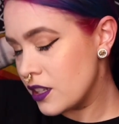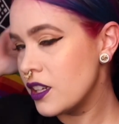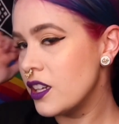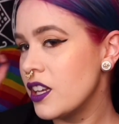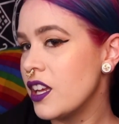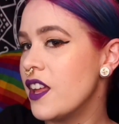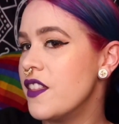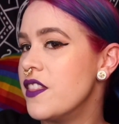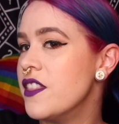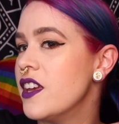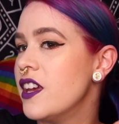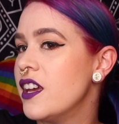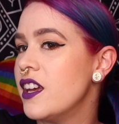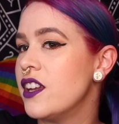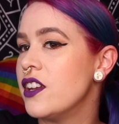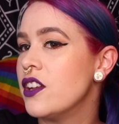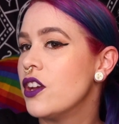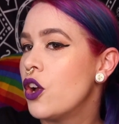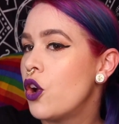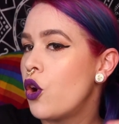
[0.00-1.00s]
And
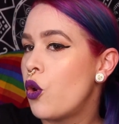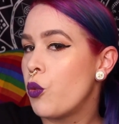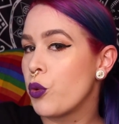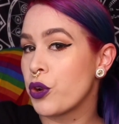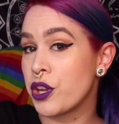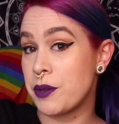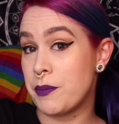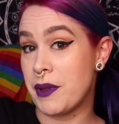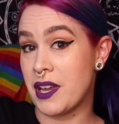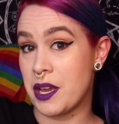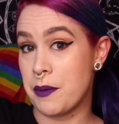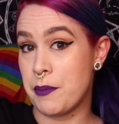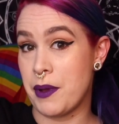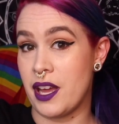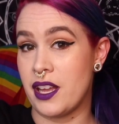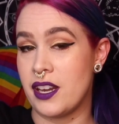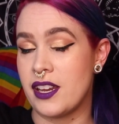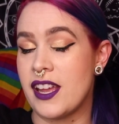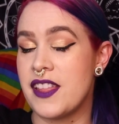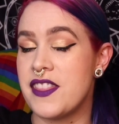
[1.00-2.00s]
then we're going to make a
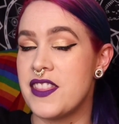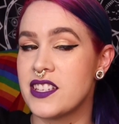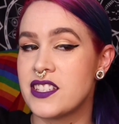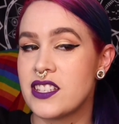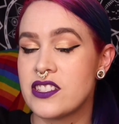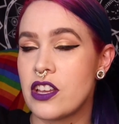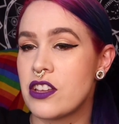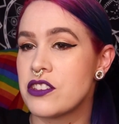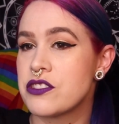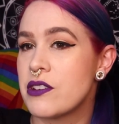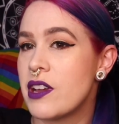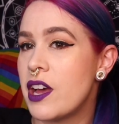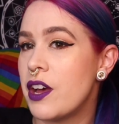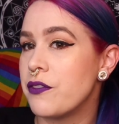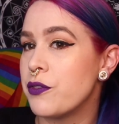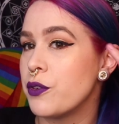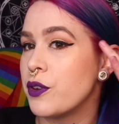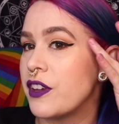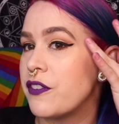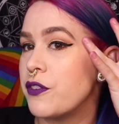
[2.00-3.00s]
bun. And this is also
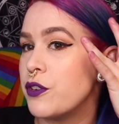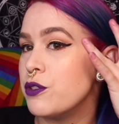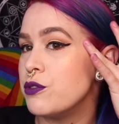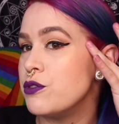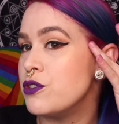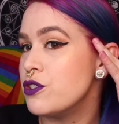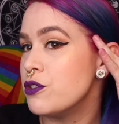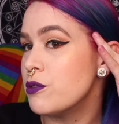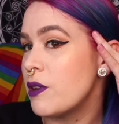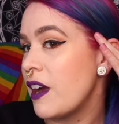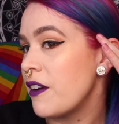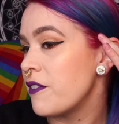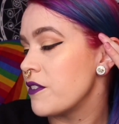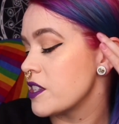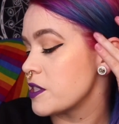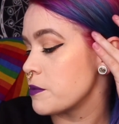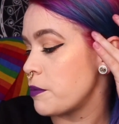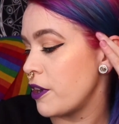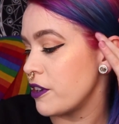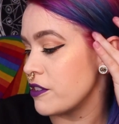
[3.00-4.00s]
helpful if you do have
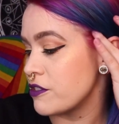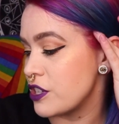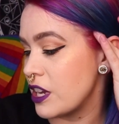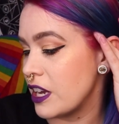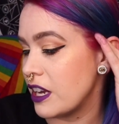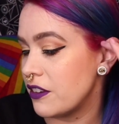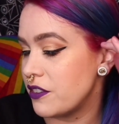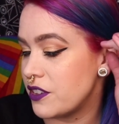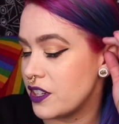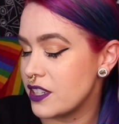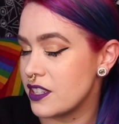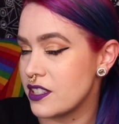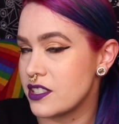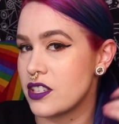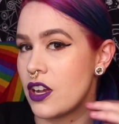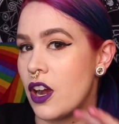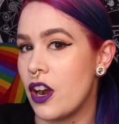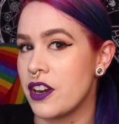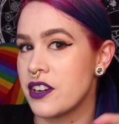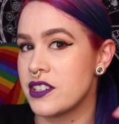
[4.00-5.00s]
this part shaved and it's
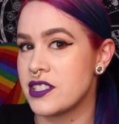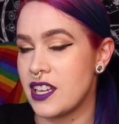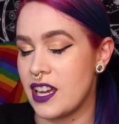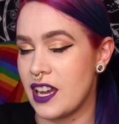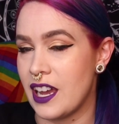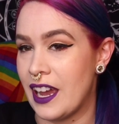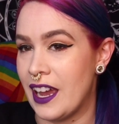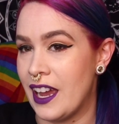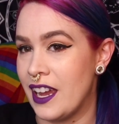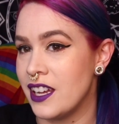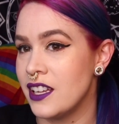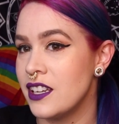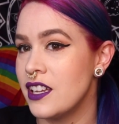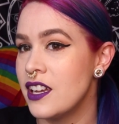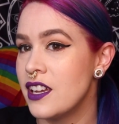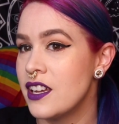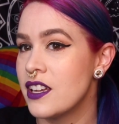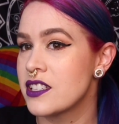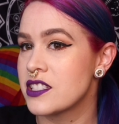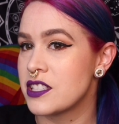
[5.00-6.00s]
hard to hide.
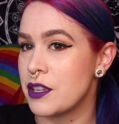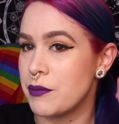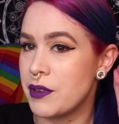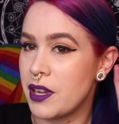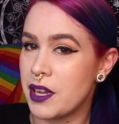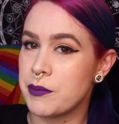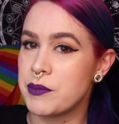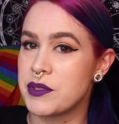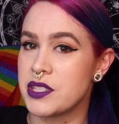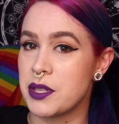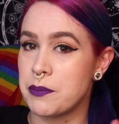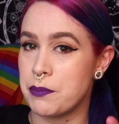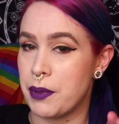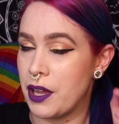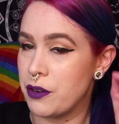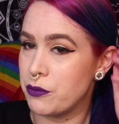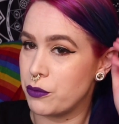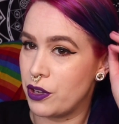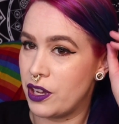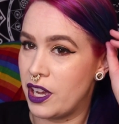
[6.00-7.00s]
Sometimes the
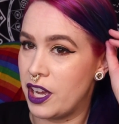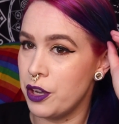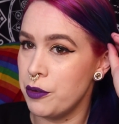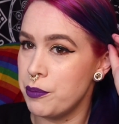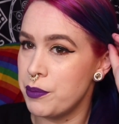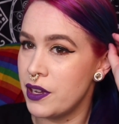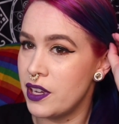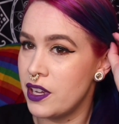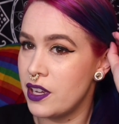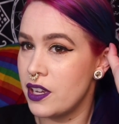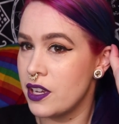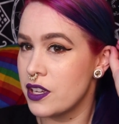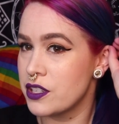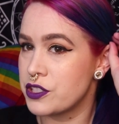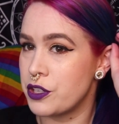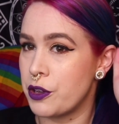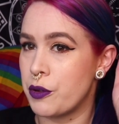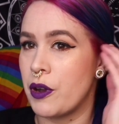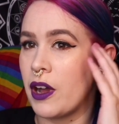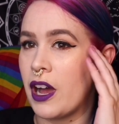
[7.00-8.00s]
bun will help.
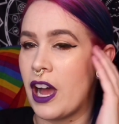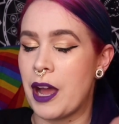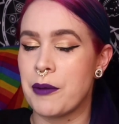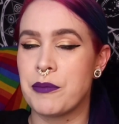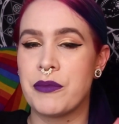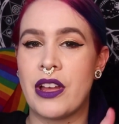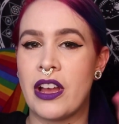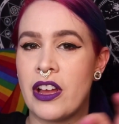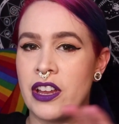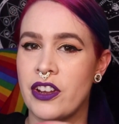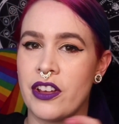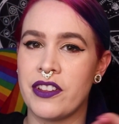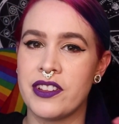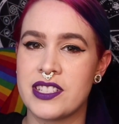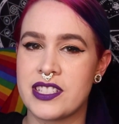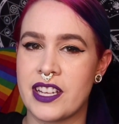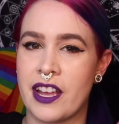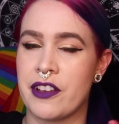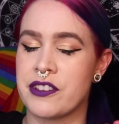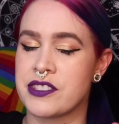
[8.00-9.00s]
So in all these
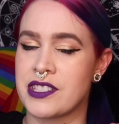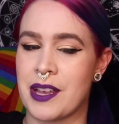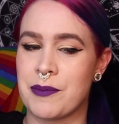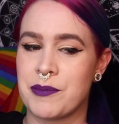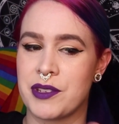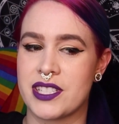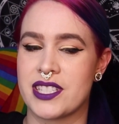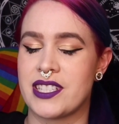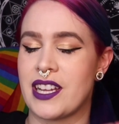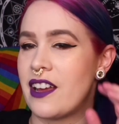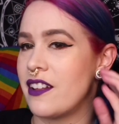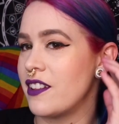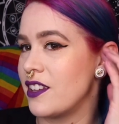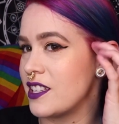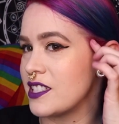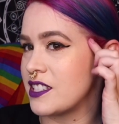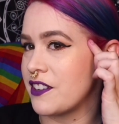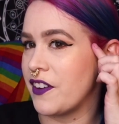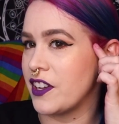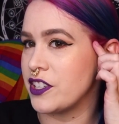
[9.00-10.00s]
styles, I'm going to style it
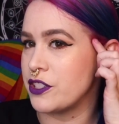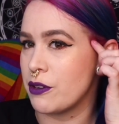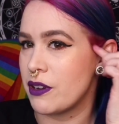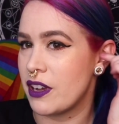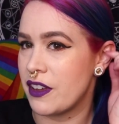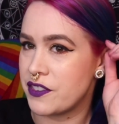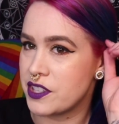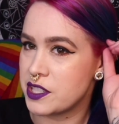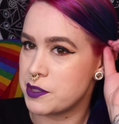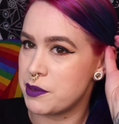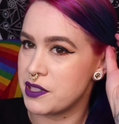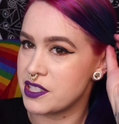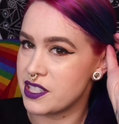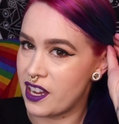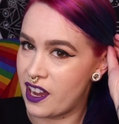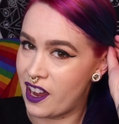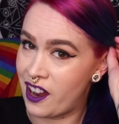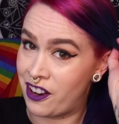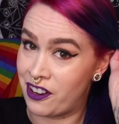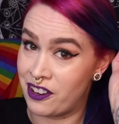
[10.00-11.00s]
as if I don't have this piece of
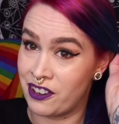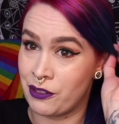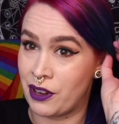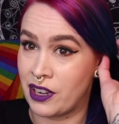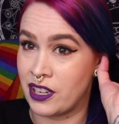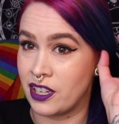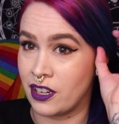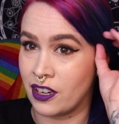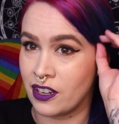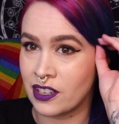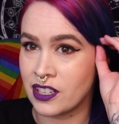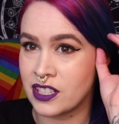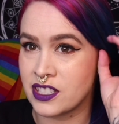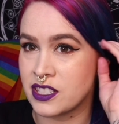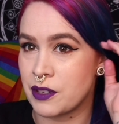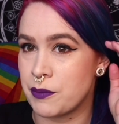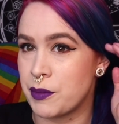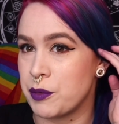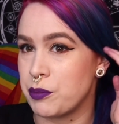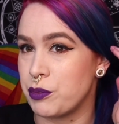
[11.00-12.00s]
hair right here, because
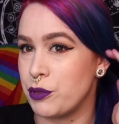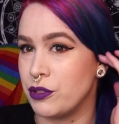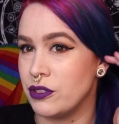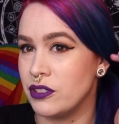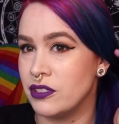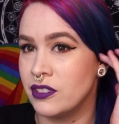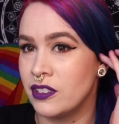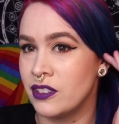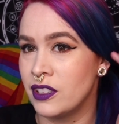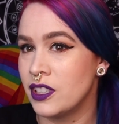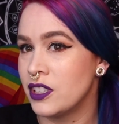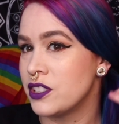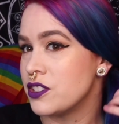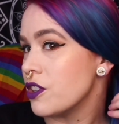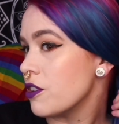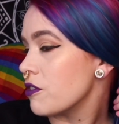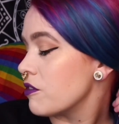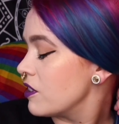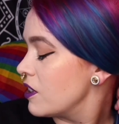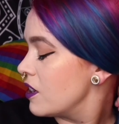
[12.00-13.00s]
some people
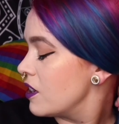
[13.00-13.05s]
don't.